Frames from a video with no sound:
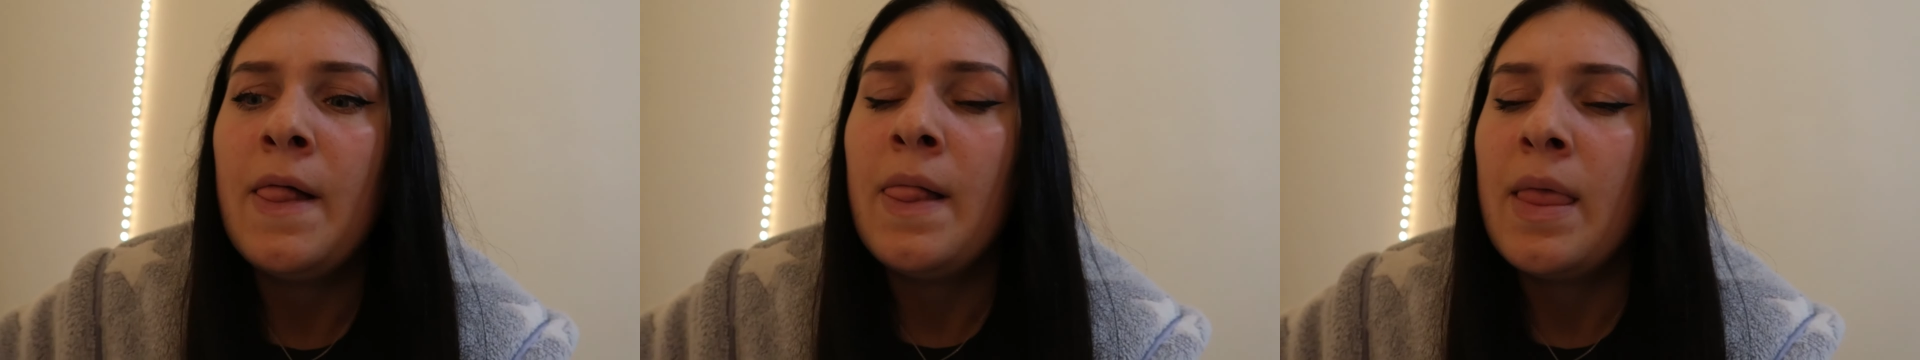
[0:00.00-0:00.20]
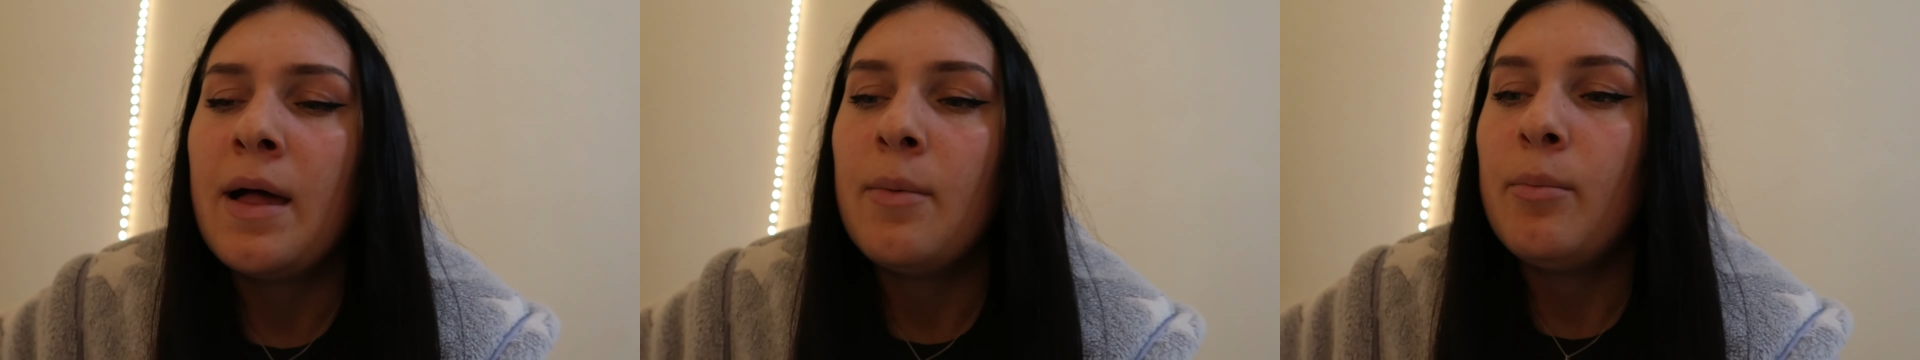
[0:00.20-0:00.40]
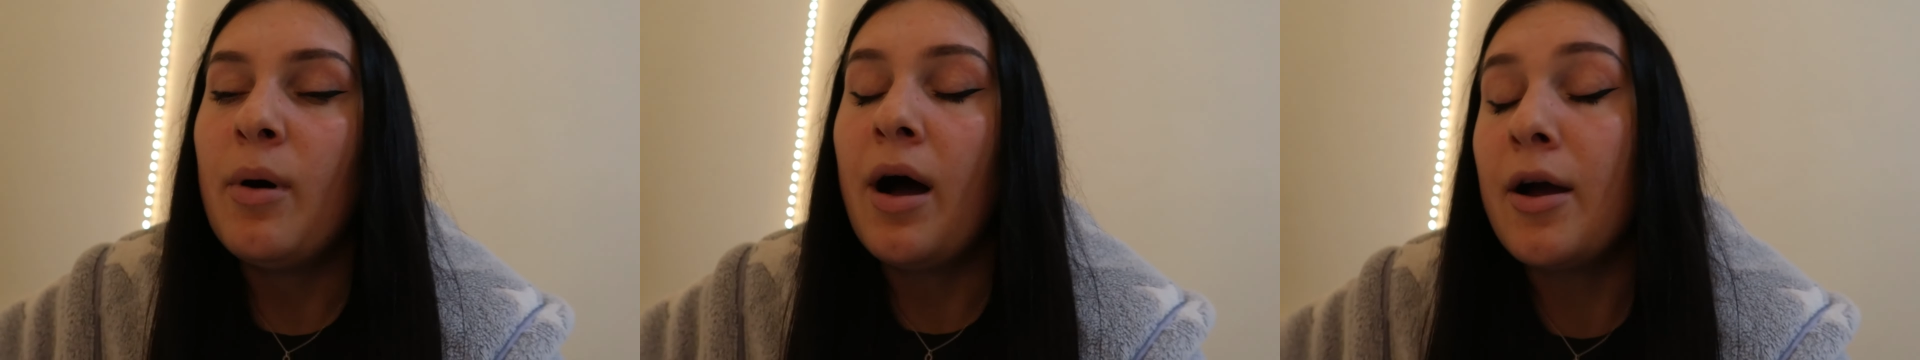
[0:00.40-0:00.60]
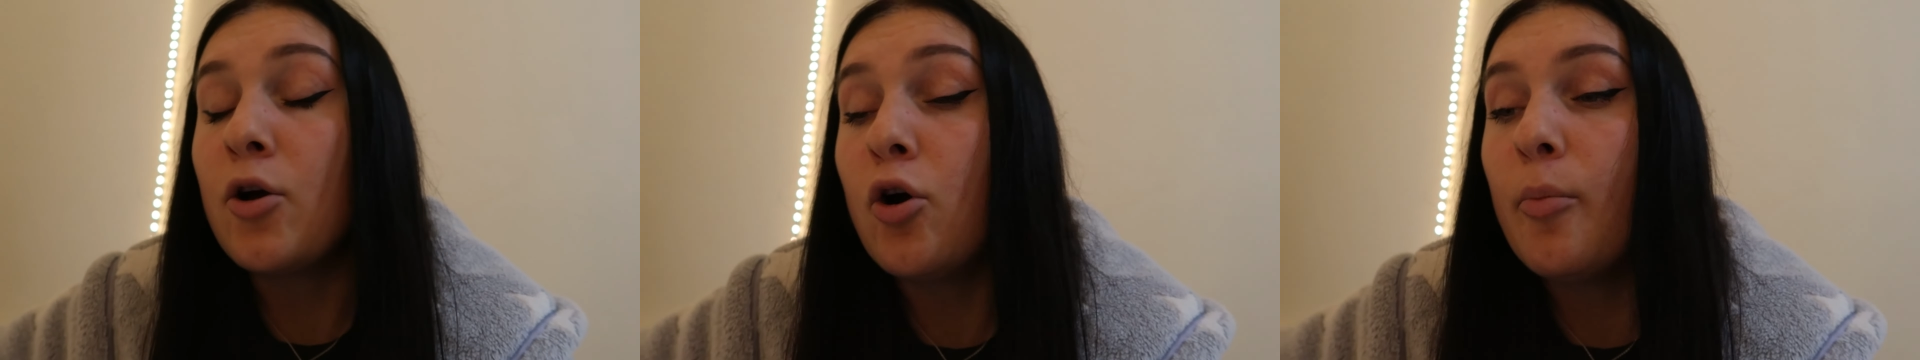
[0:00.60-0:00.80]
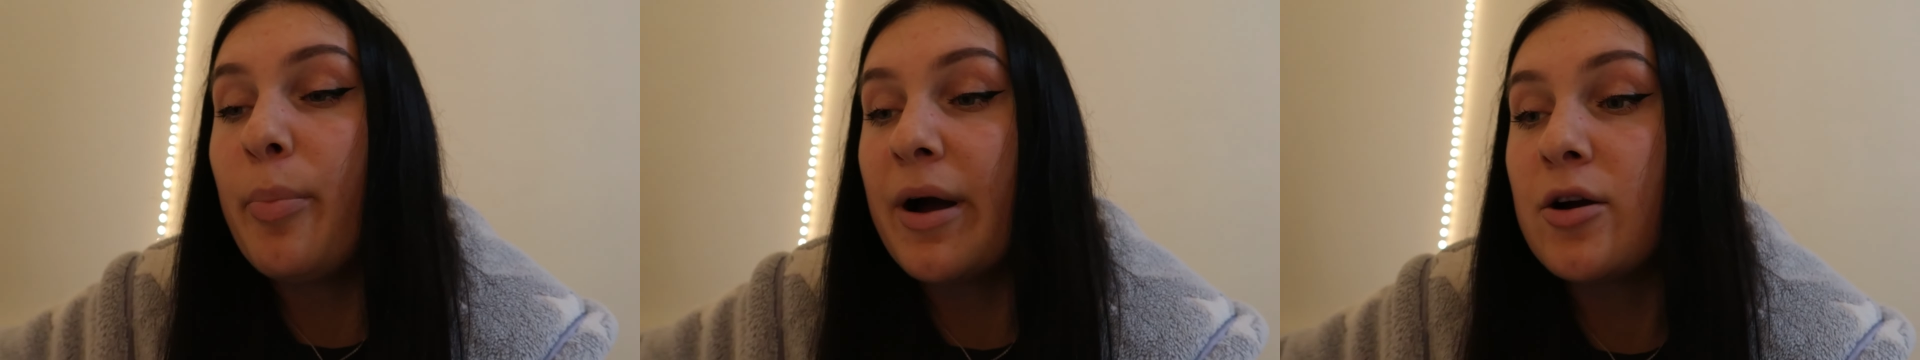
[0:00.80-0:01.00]
But I
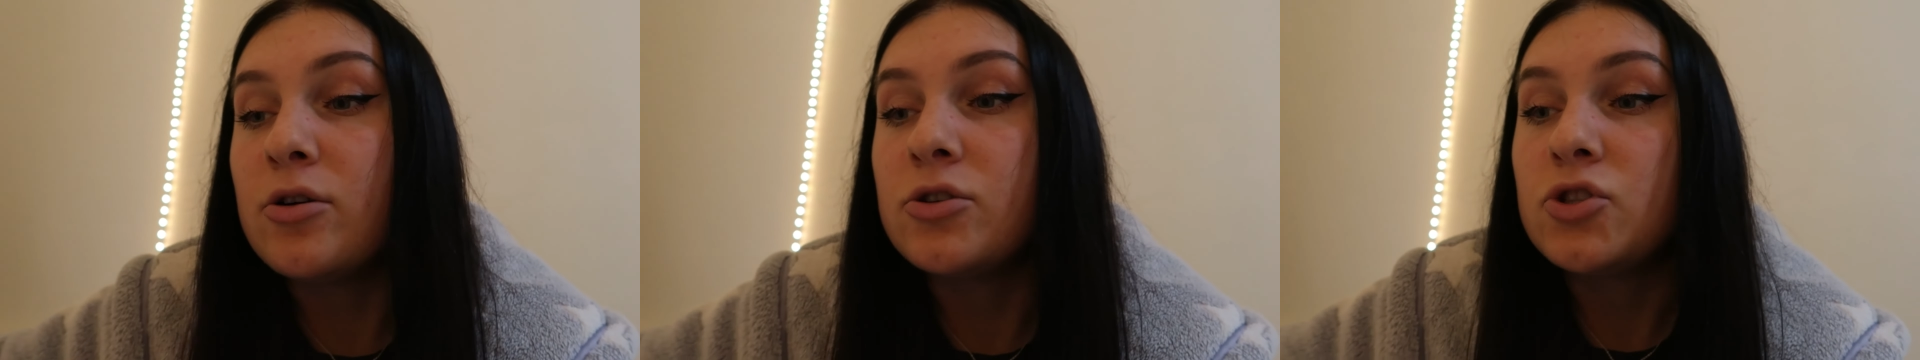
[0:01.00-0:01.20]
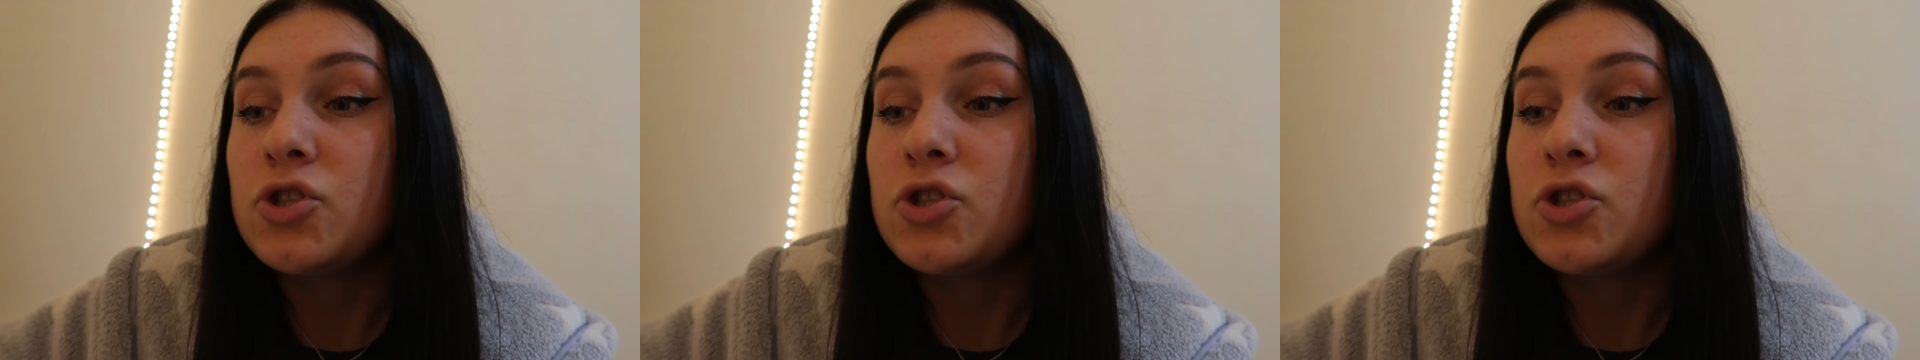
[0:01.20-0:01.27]
got back on